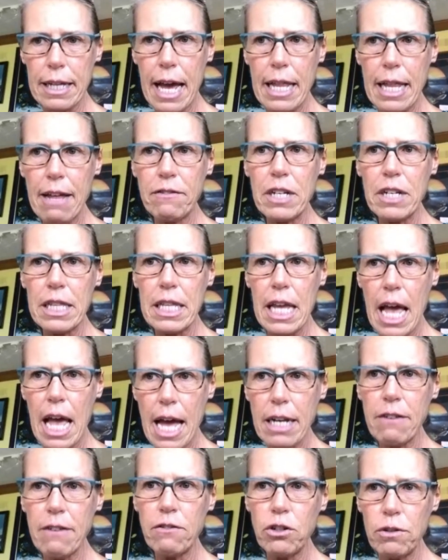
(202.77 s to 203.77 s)
I left at the
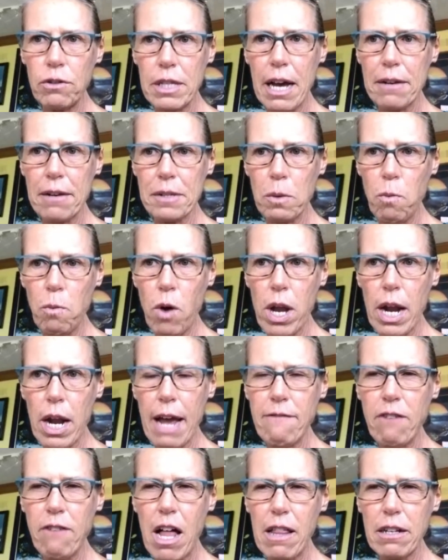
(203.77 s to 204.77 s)
end of 2001. I
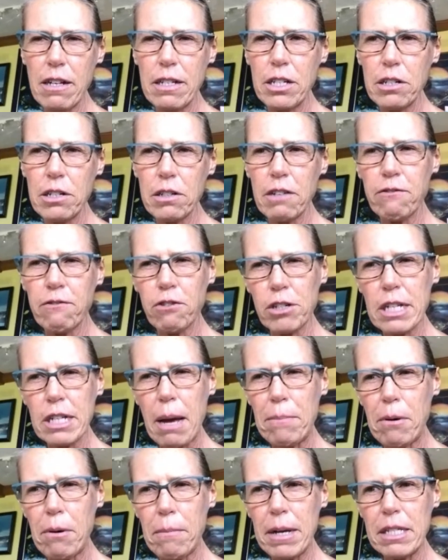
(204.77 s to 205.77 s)
volunteered the first couple
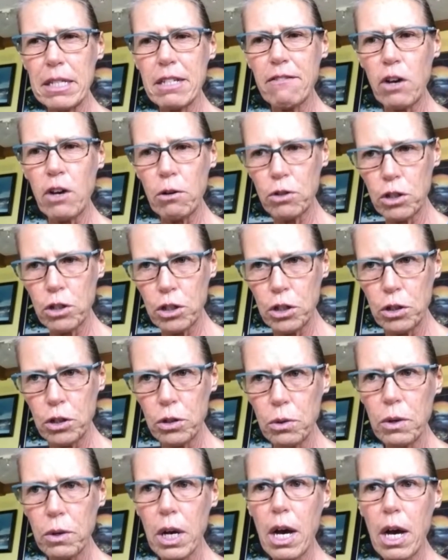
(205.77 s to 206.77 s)
months of
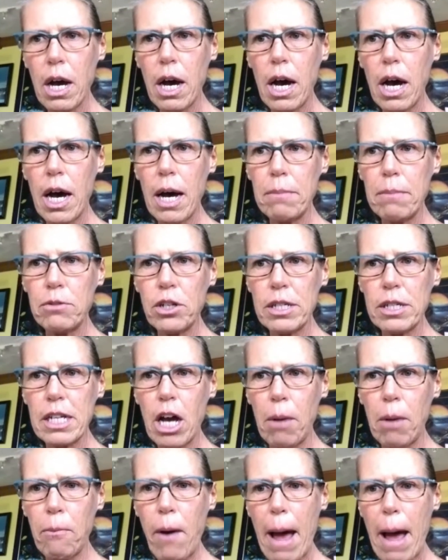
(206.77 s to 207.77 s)
'02 just to
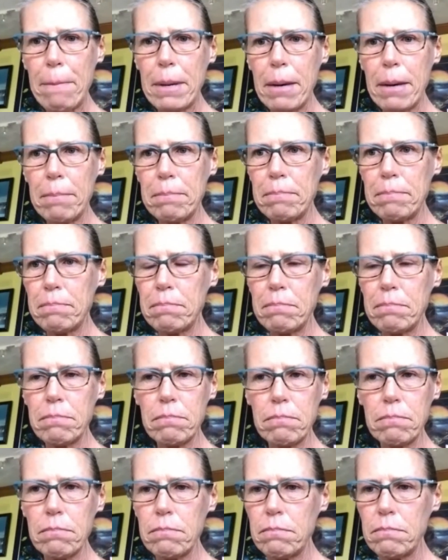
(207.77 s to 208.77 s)
help wrap up
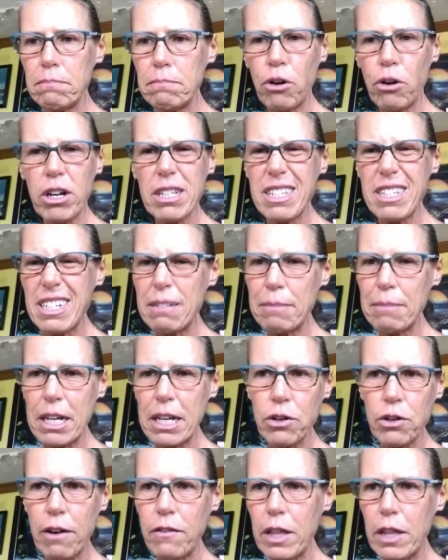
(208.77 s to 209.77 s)
books and make
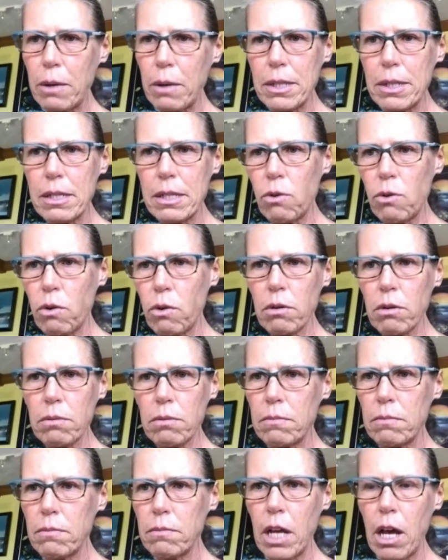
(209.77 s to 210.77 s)
sure everything was in order.
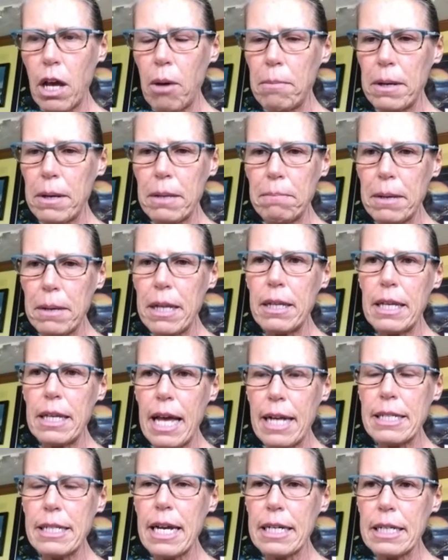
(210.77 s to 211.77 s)
But yeah,
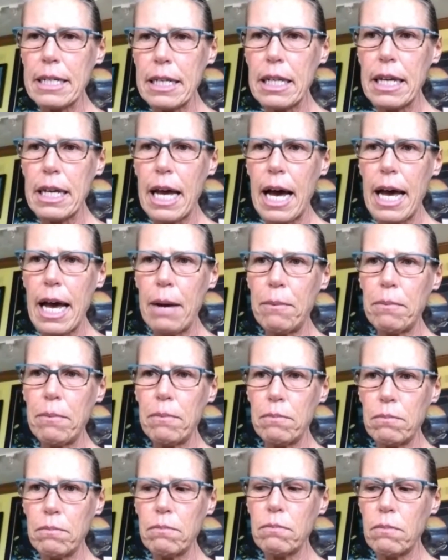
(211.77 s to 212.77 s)
technically I
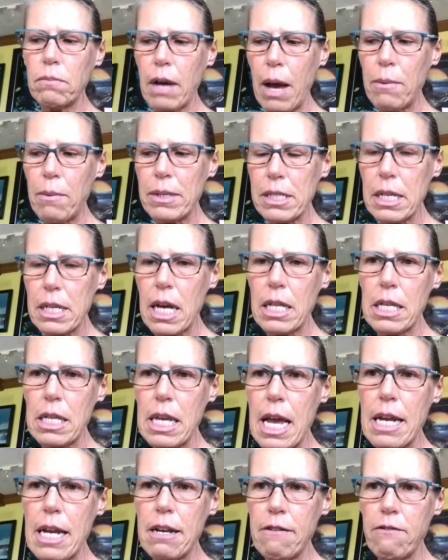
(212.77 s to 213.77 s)
was done
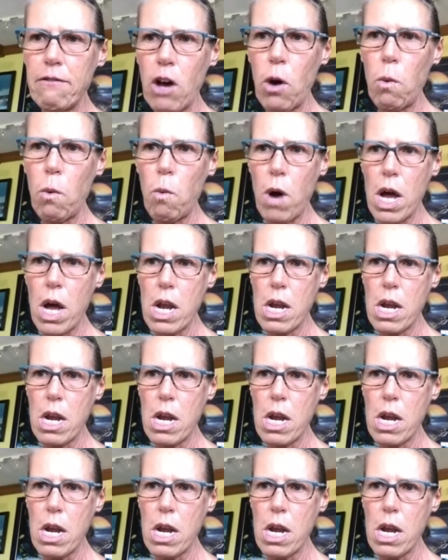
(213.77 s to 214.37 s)
the end of '01.